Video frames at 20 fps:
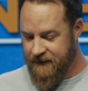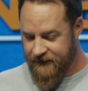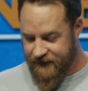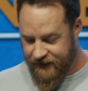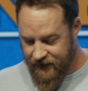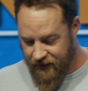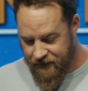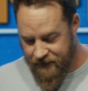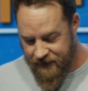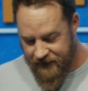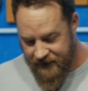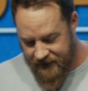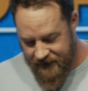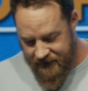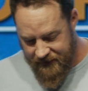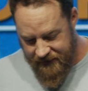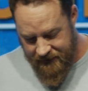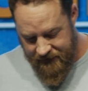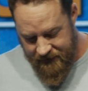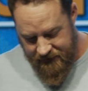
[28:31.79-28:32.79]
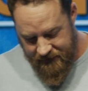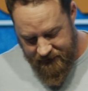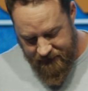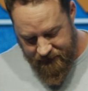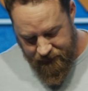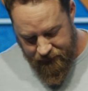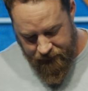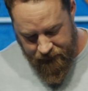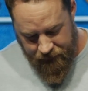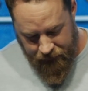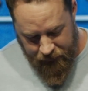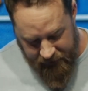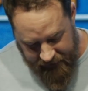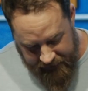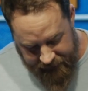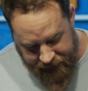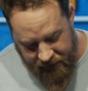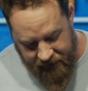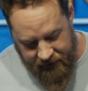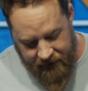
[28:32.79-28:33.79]
And so we're
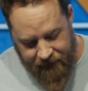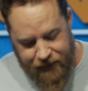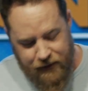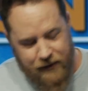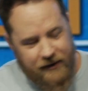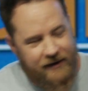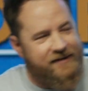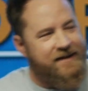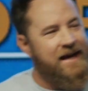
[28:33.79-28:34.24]
going to give you a few